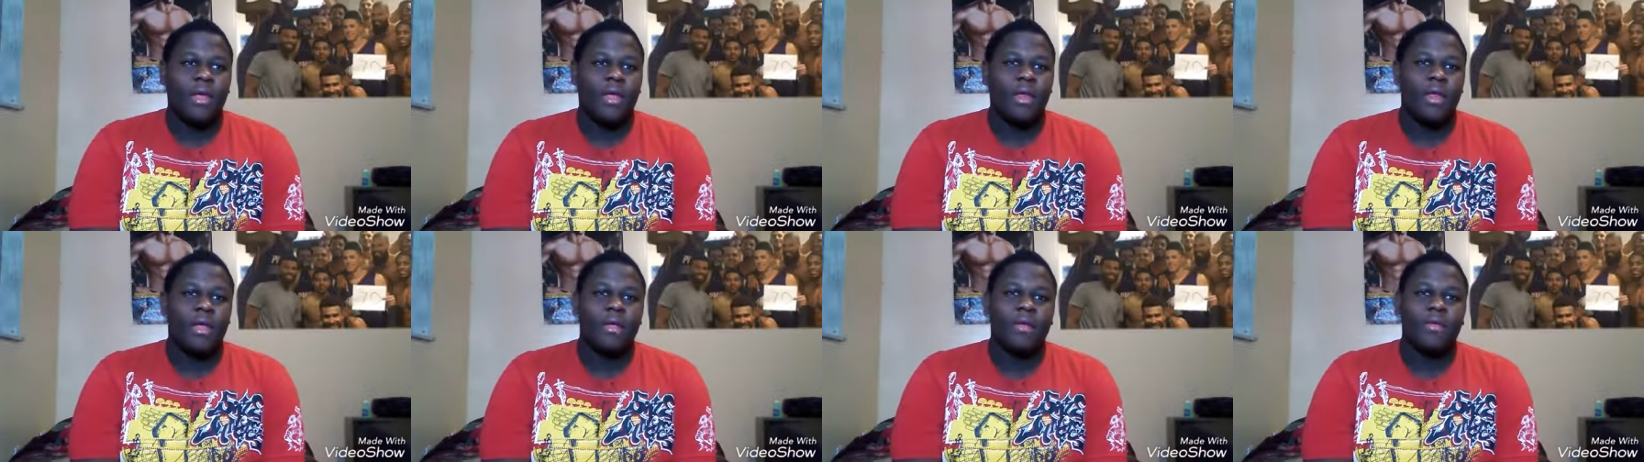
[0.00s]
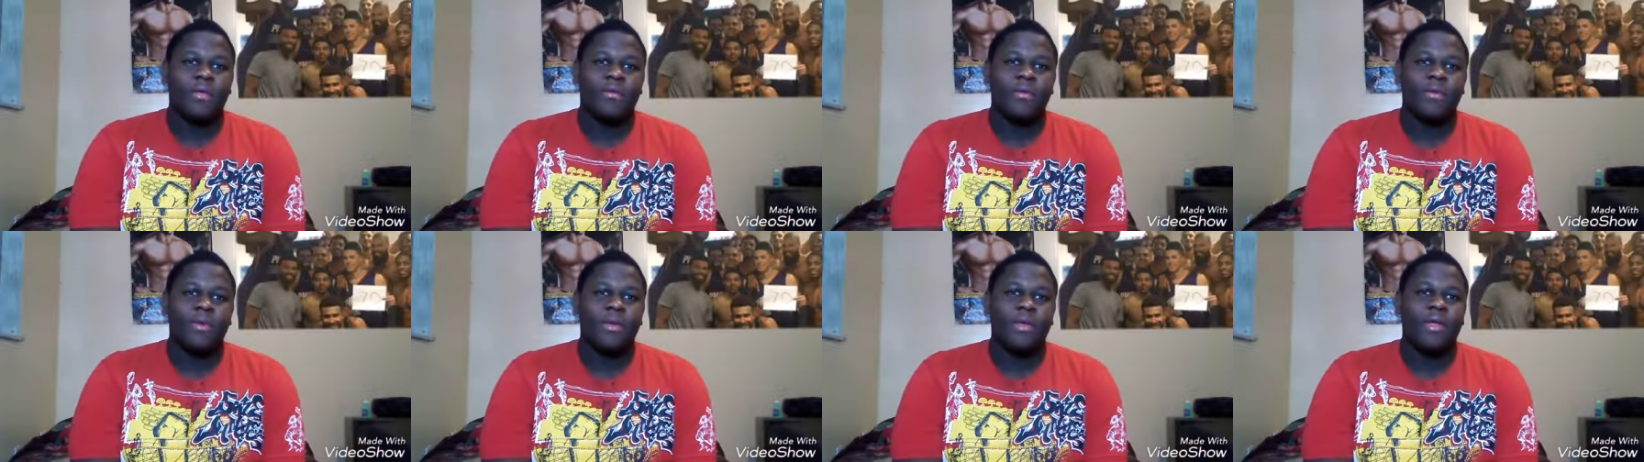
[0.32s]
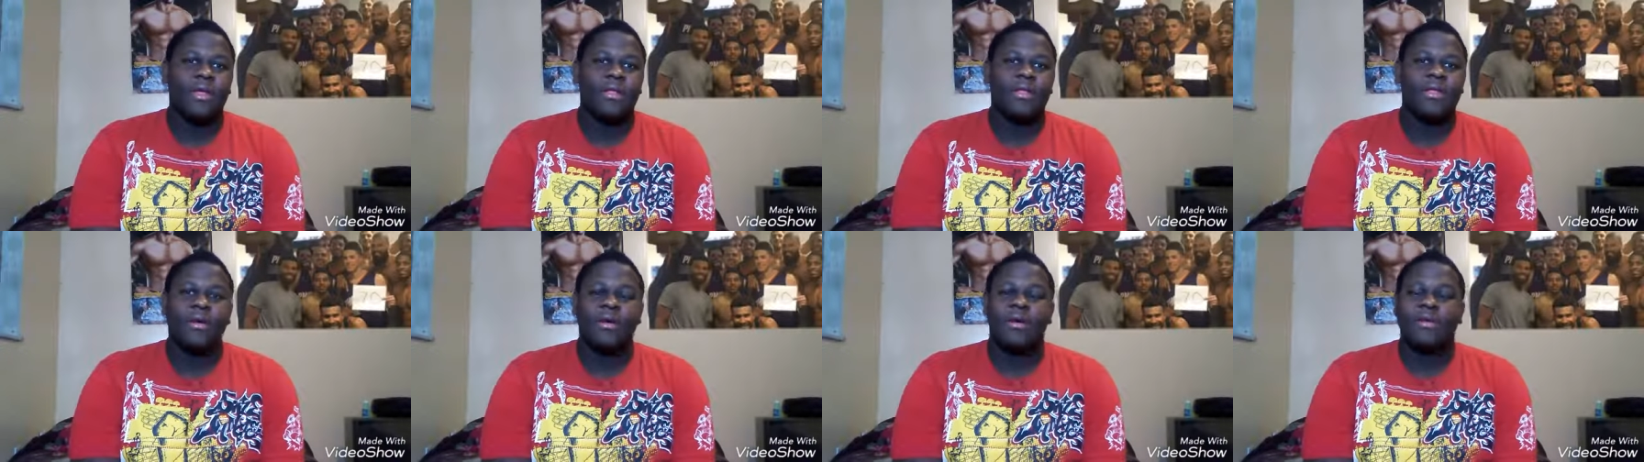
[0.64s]
And
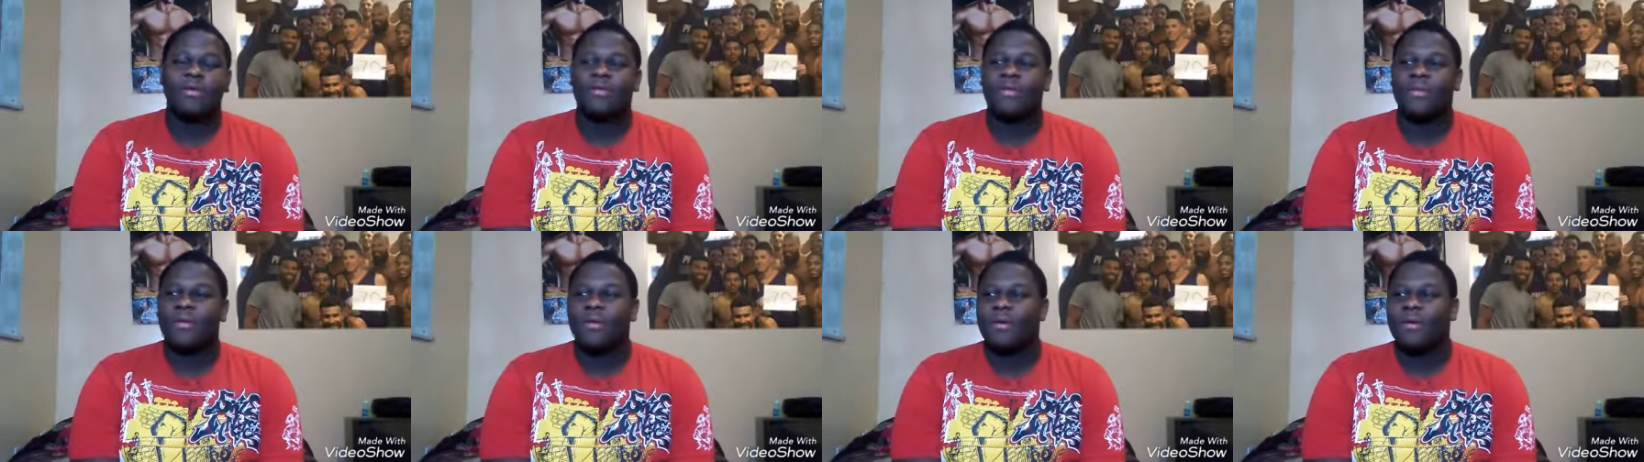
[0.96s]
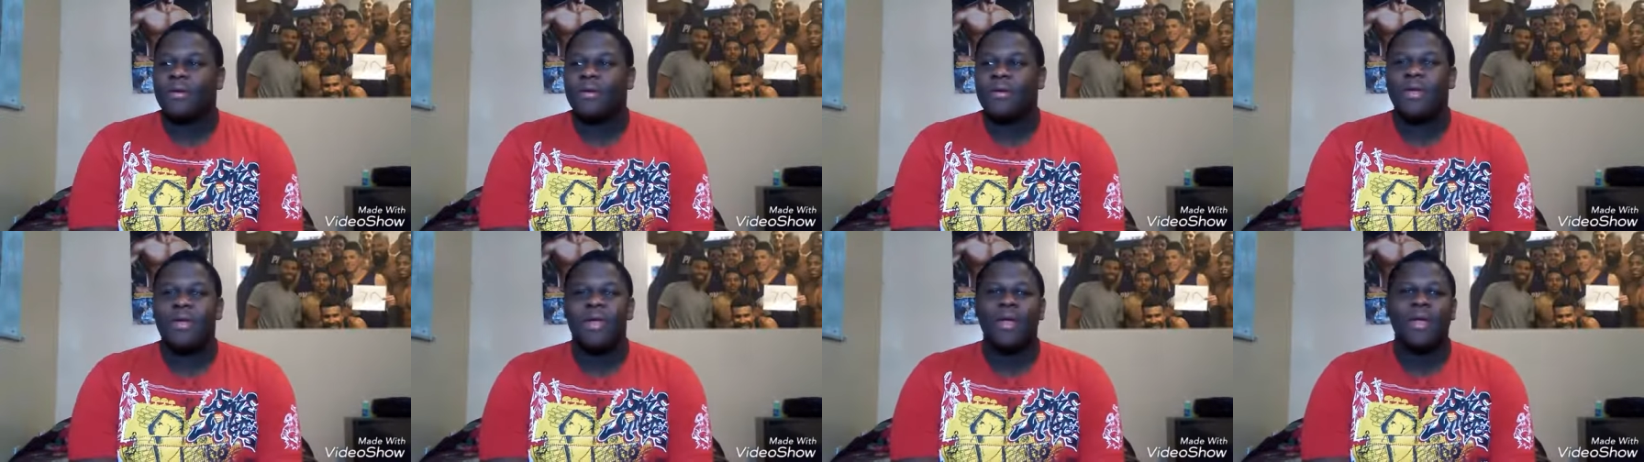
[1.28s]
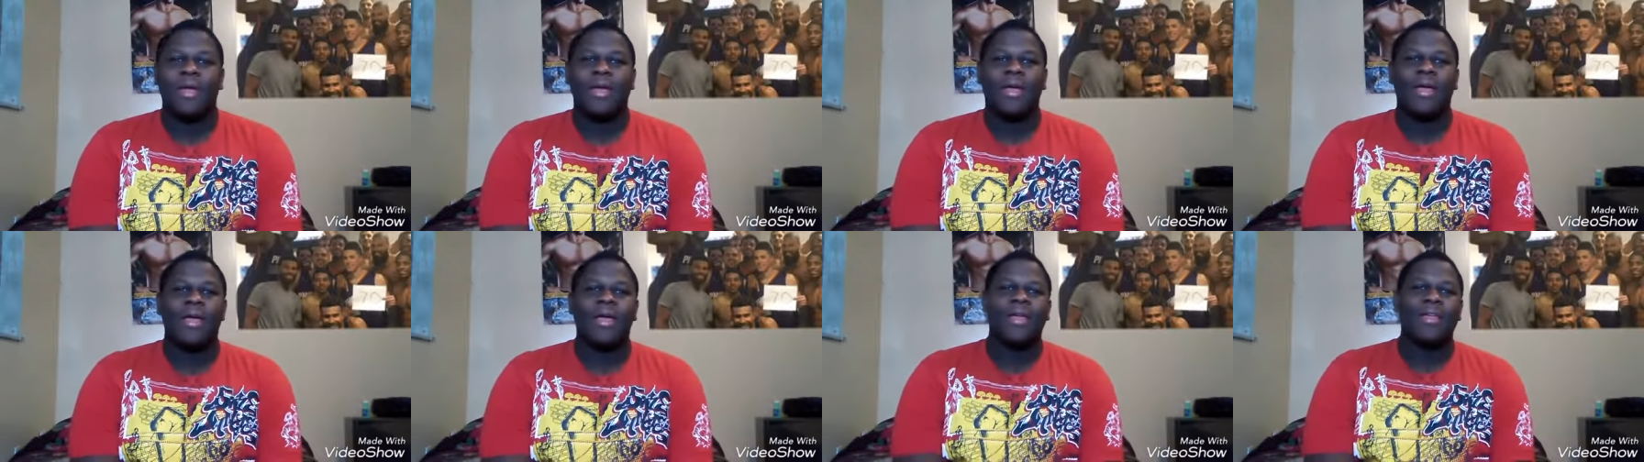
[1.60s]
he's on Twitter,
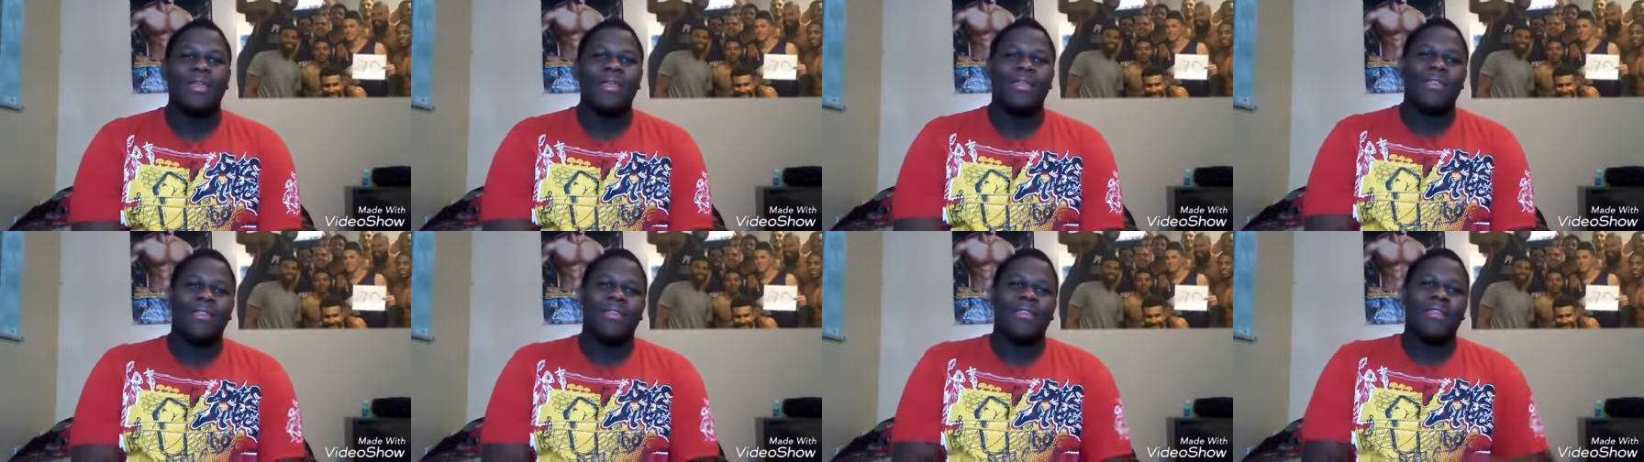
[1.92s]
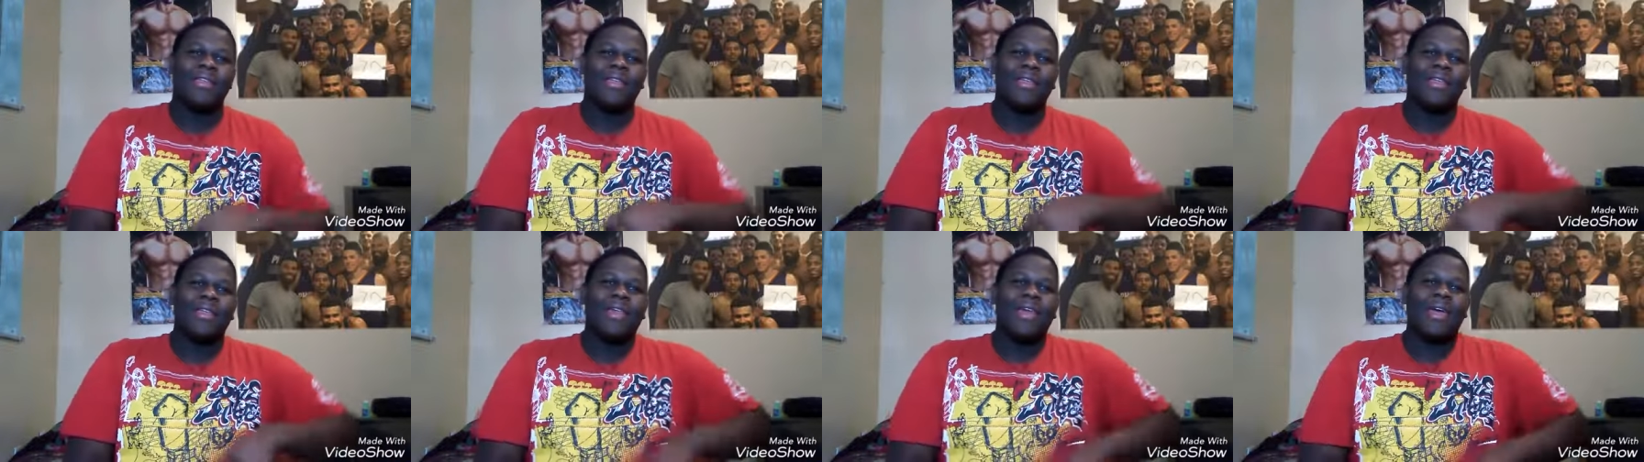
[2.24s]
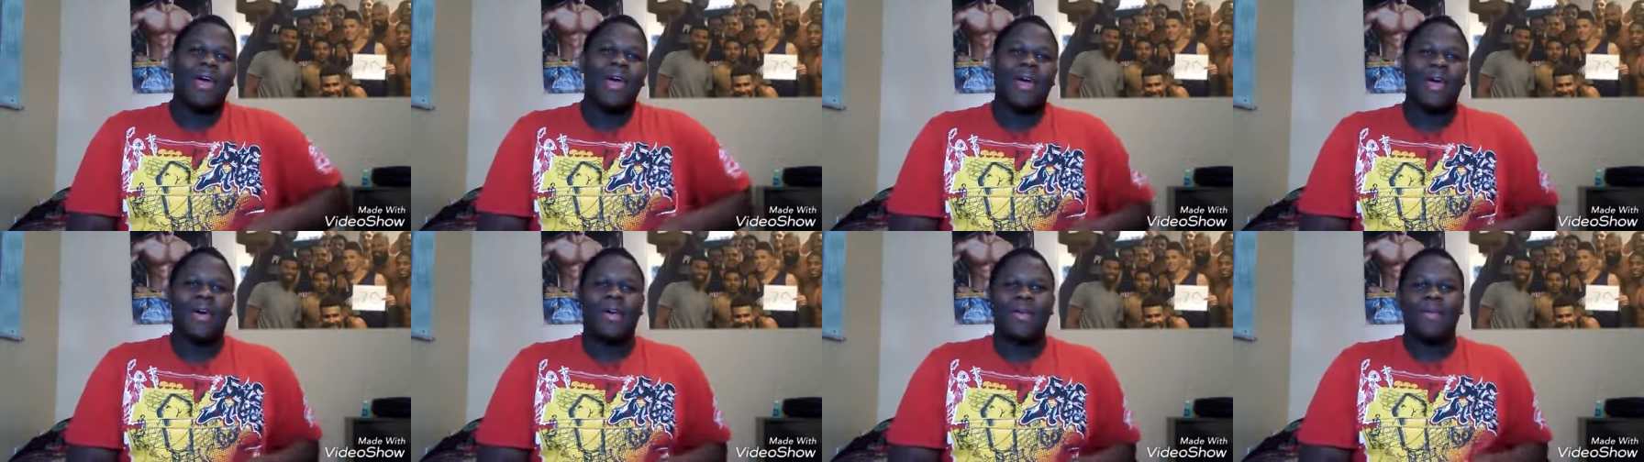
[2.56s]
and he
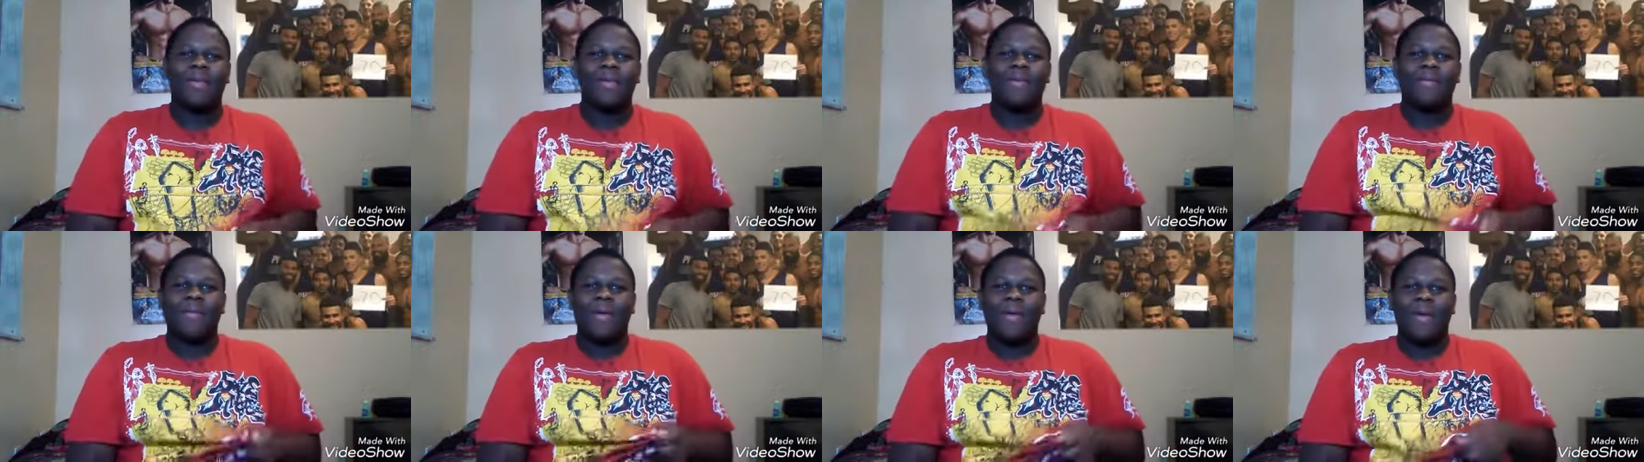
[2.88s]
got